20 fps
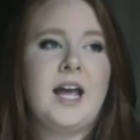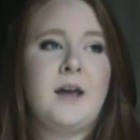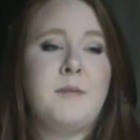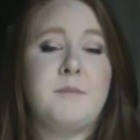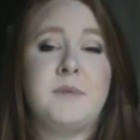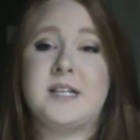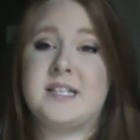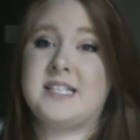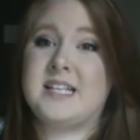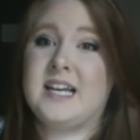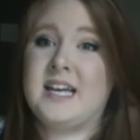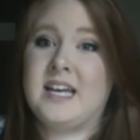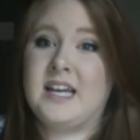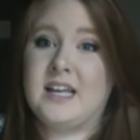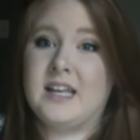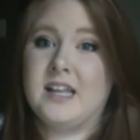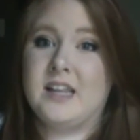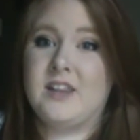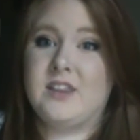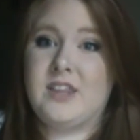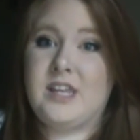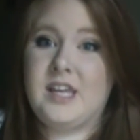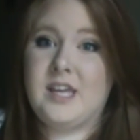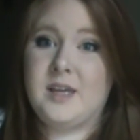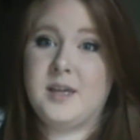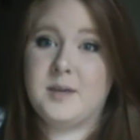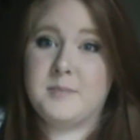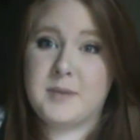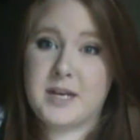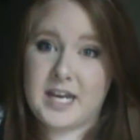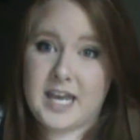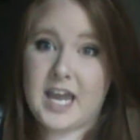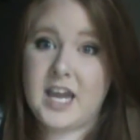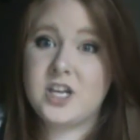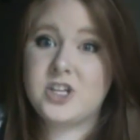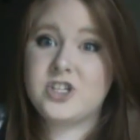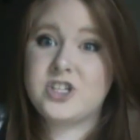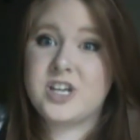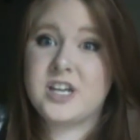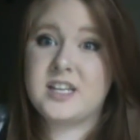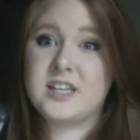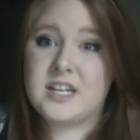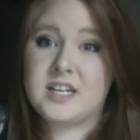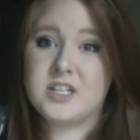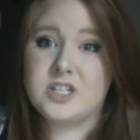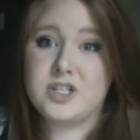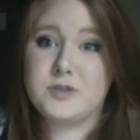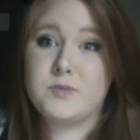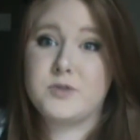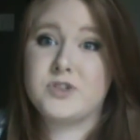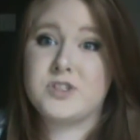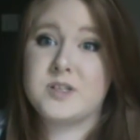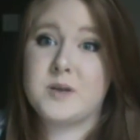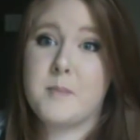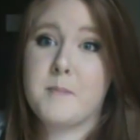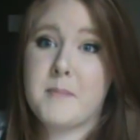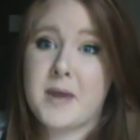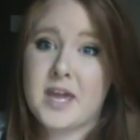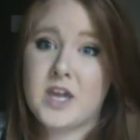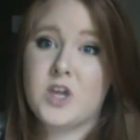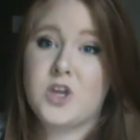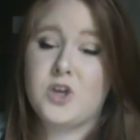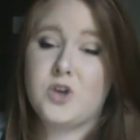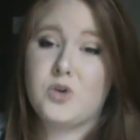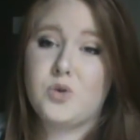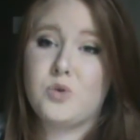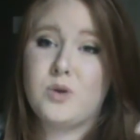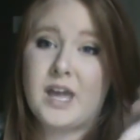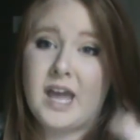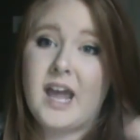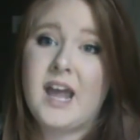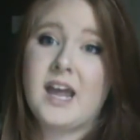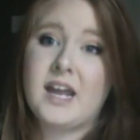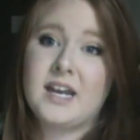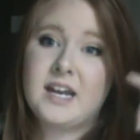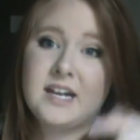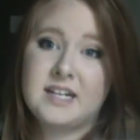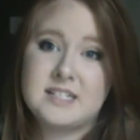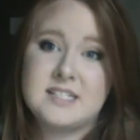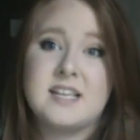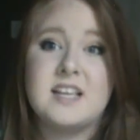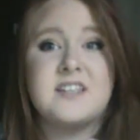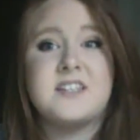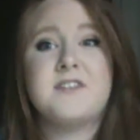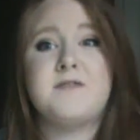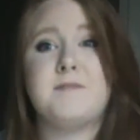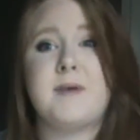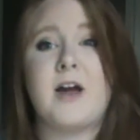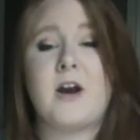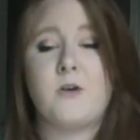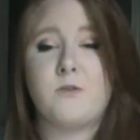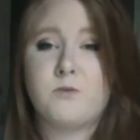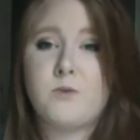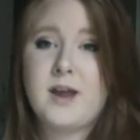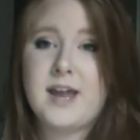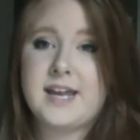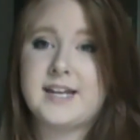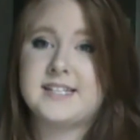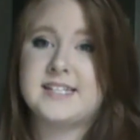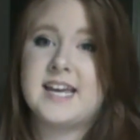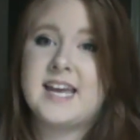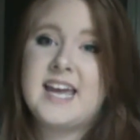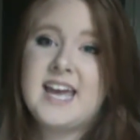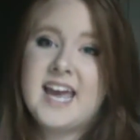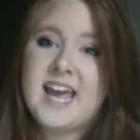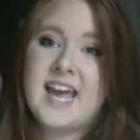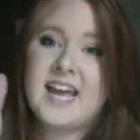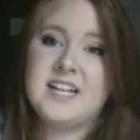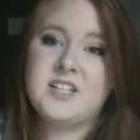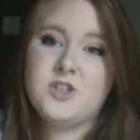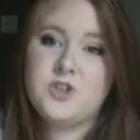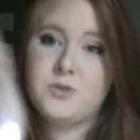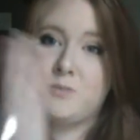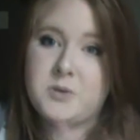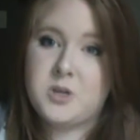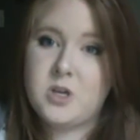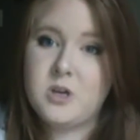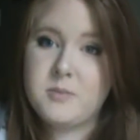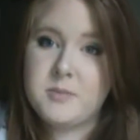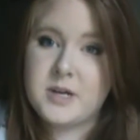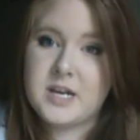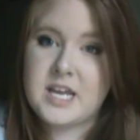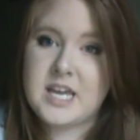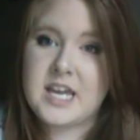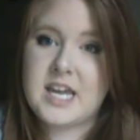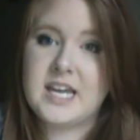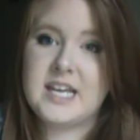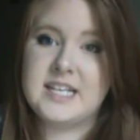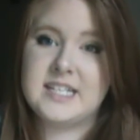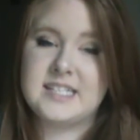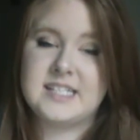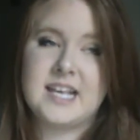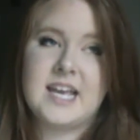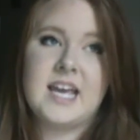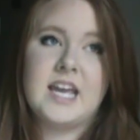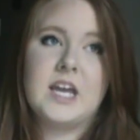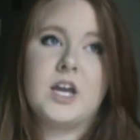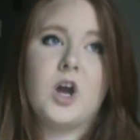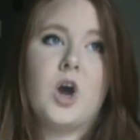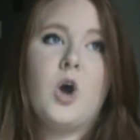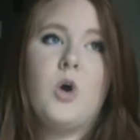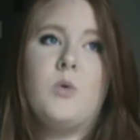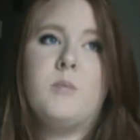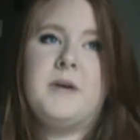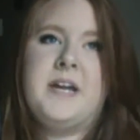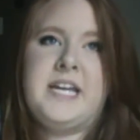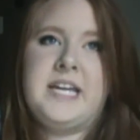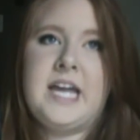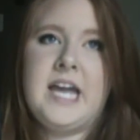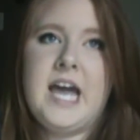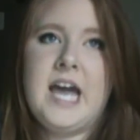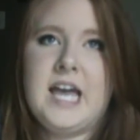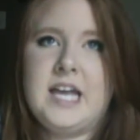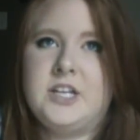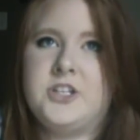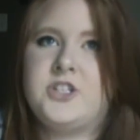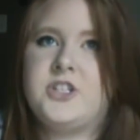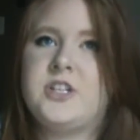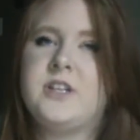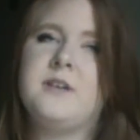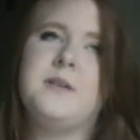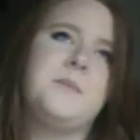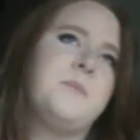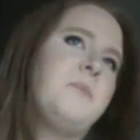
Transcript: Mixing the medication that is supposed to make you gain an excessive amount of weight into puberty is like, oh my gosh.